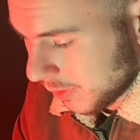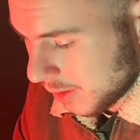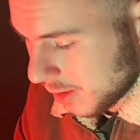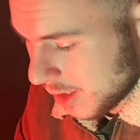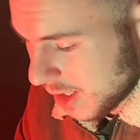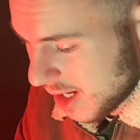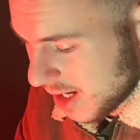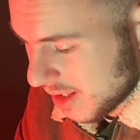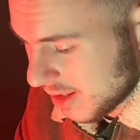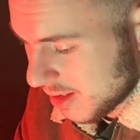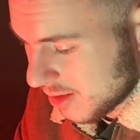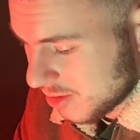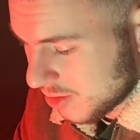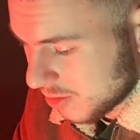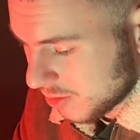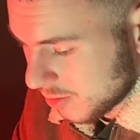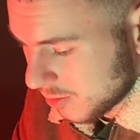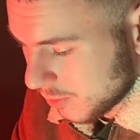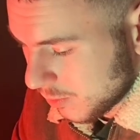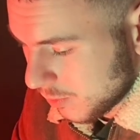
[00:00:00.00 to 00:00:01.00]
They
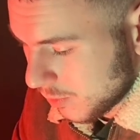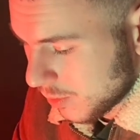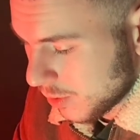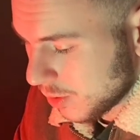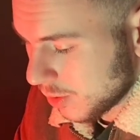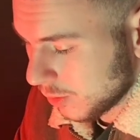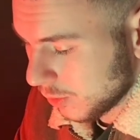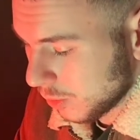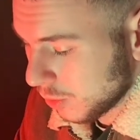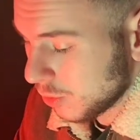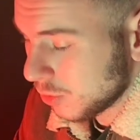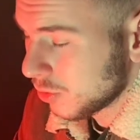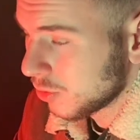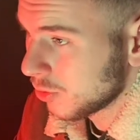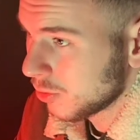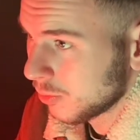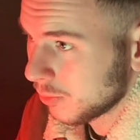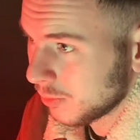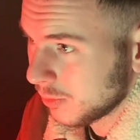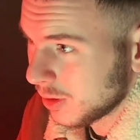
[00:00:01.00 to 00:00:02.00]
just were
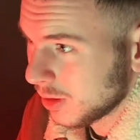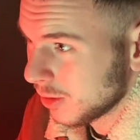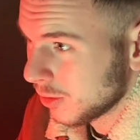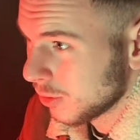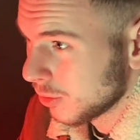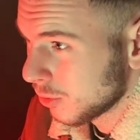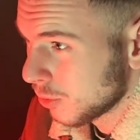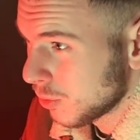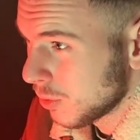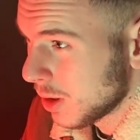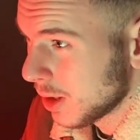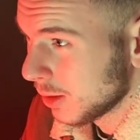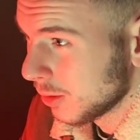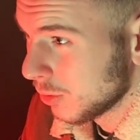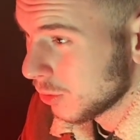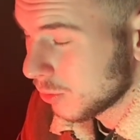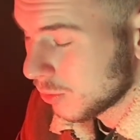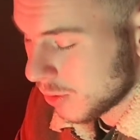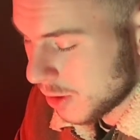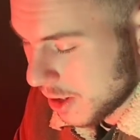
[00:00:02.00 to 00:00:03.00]
loose and didn't quite
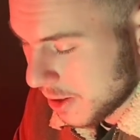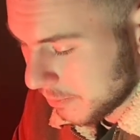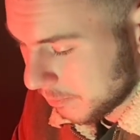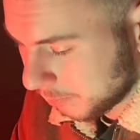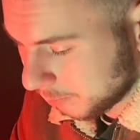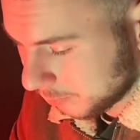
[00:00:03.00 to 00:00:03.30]
look right.